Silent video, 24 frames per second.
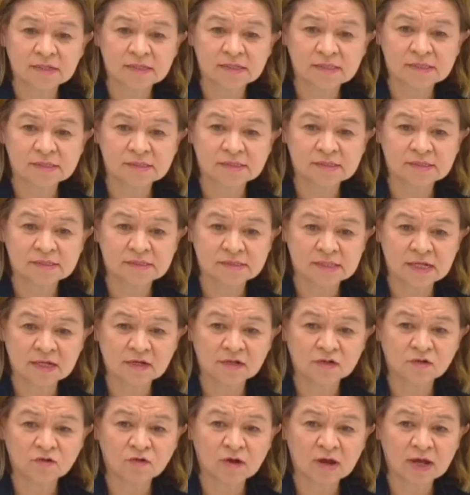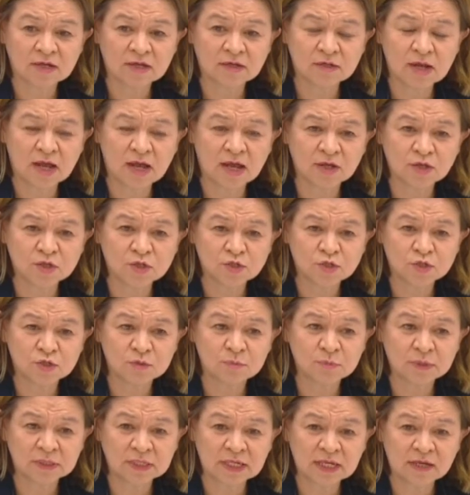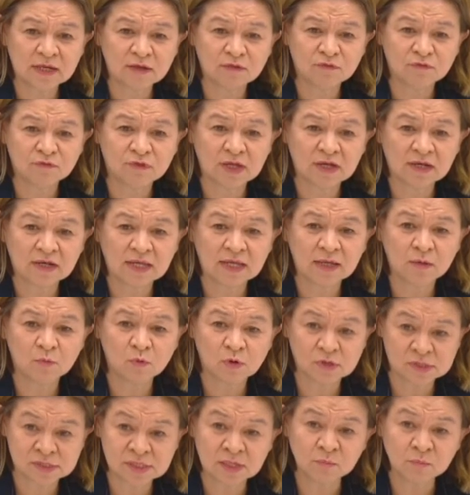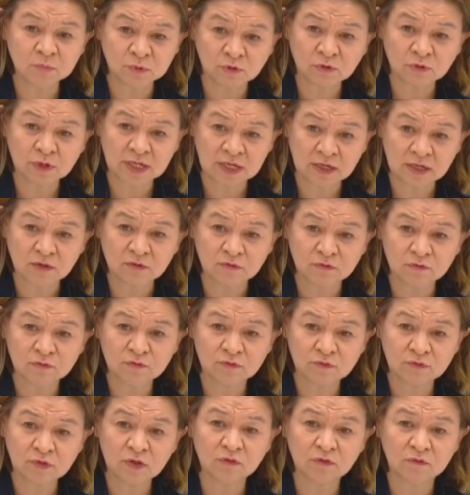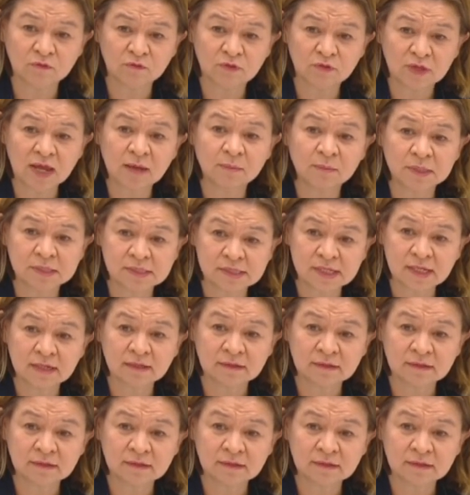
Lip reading: Senator, I do believe that he was an employee of the ABC.